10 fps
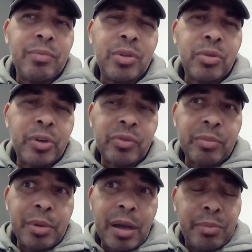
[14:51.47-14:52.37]
Toys for
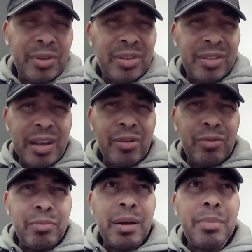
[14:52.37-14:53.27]
Bob, which is now
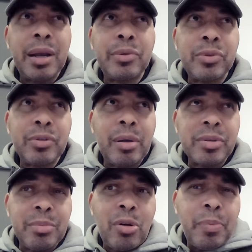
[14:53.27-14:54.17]
owned by Microsoft. So
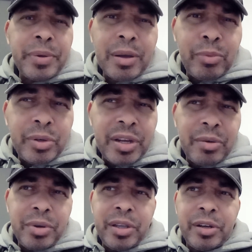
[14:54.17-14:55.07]
I'm hoping that one day
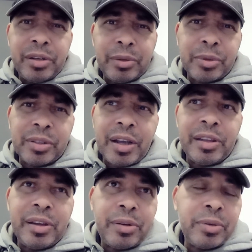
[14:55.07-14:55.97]
we get another
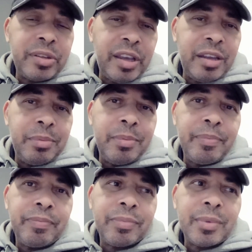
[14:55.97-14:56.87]
Skylanders game
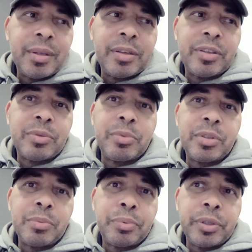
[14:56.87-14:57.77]
because it was a
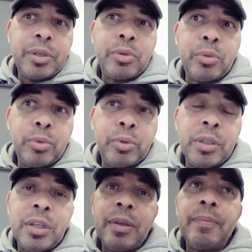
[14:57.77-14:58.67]
pretty cool
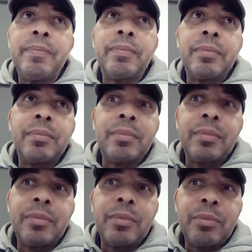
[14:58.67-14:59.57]

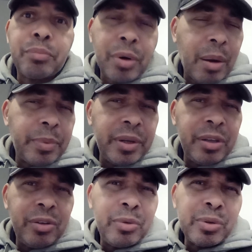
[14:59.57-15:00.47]
property.
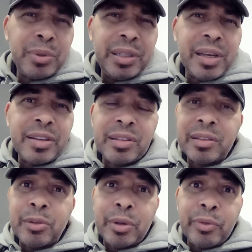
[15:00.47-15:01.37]
You know, it was really nice.
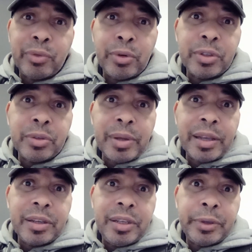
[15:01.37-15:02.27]
Looking forward to like a
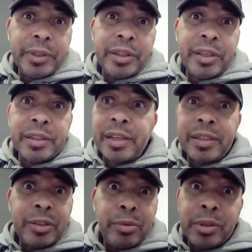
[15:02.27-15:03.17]
yearly thing, like they
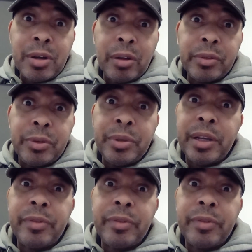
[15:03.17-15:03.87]
do with Call of Duty.